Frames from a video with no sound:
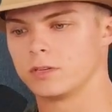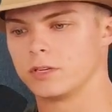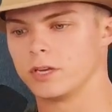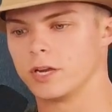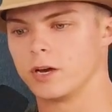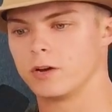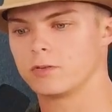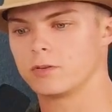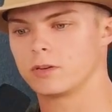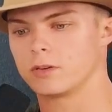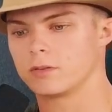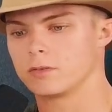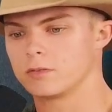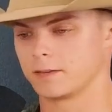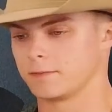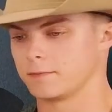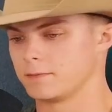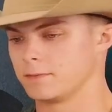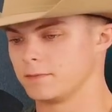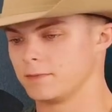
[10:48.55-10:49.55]
You know,
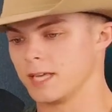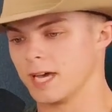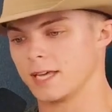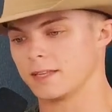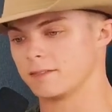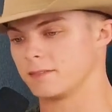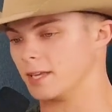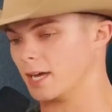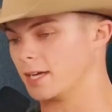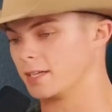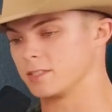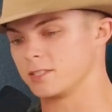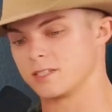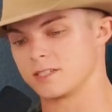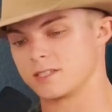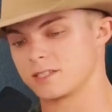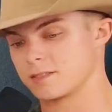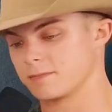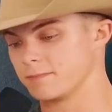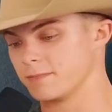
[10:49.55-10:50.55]
that that
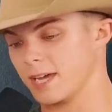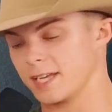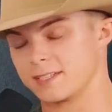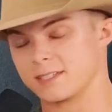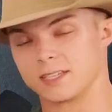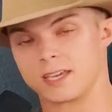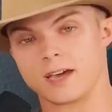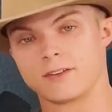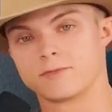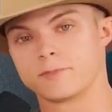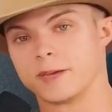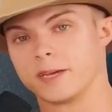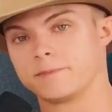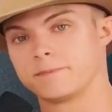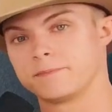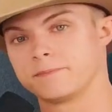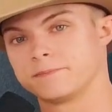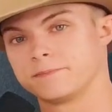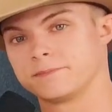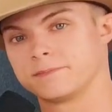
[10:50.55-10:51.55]
just that's the government.